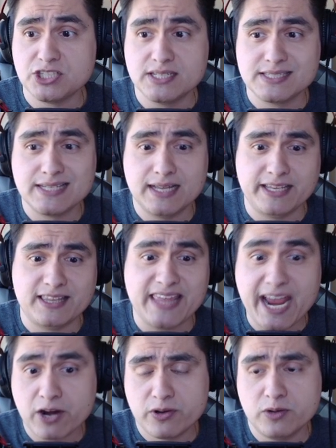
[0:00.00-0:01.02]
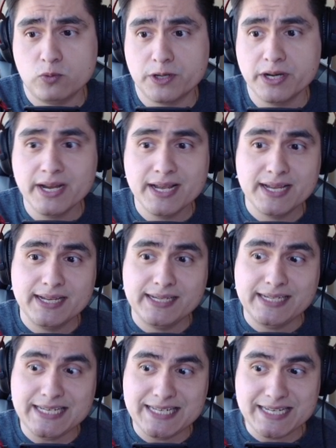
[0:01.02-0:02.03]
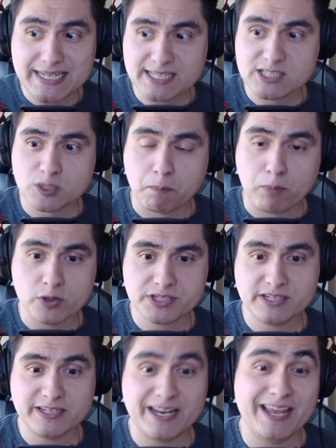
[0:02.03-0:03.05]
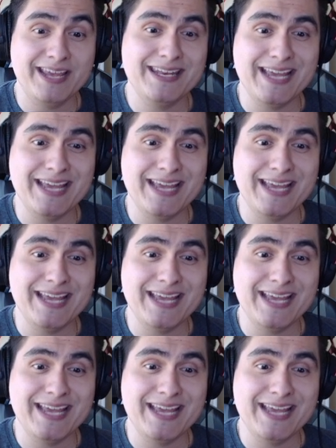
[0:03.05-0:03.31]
It's not like Thancred where he needs to poison an